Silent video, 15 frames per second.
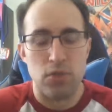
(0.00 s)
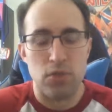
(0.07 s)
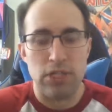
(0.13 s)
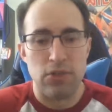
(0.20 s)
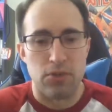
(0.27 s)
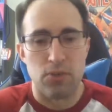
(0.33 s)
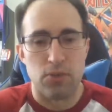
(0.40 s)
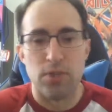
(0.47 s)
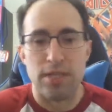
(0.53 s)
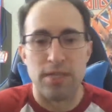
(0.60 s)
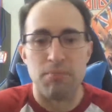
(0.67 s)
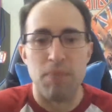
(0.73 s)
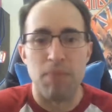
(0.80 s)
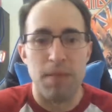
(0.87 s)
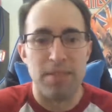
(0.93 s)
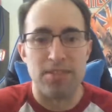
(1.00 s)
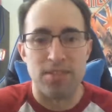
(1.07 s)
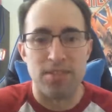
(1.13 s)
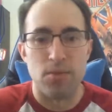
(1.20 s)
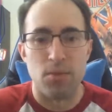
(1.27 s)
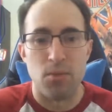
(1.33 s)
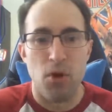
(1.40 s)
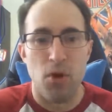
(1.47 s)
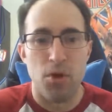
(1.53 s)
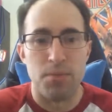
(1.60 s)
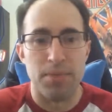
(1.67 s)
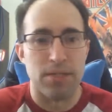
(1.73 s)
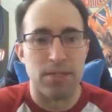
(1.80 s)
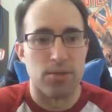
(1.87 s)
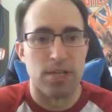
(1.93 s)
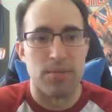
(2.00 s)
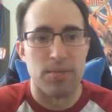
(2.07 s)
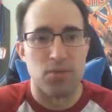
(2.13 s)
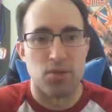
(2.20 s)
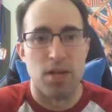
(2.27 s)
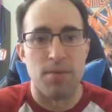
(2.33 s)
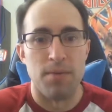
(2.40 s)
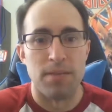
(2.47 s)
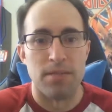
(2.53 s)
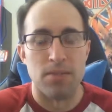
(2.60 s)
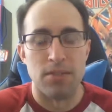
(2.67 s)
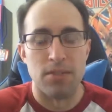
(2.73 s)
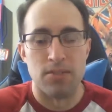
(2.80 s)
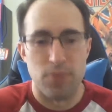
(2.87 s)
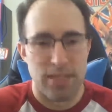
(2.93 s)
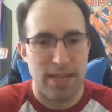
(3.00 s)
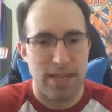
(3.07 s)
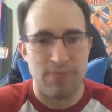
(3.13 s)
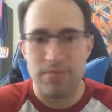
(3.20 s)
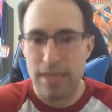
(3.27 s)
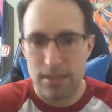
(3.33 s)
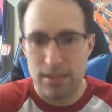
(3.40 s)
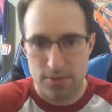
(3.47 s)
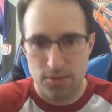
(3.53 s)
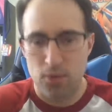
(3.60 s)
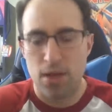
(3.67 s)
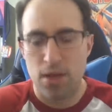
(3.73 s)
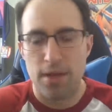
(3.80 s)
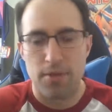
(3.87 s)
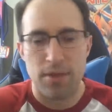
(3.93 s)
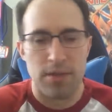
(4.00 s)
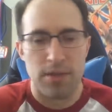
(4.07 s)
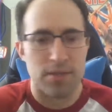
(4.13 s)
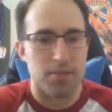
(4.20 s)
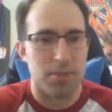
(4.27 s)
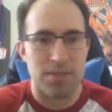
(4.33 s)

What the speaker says: E3 and maybe see when all the bigger games are coming, and at least we can have dates for a lot of things.